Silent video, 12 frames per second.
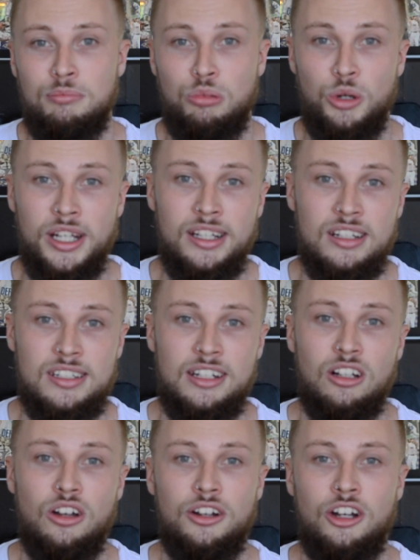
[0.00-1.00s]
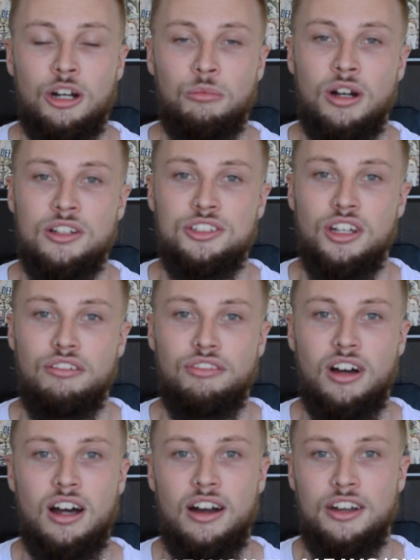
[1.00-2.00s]
Puig has hit a lot of home runs so
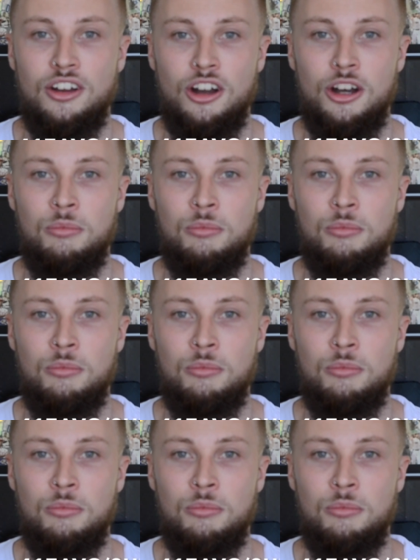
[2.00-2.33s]
far, I know,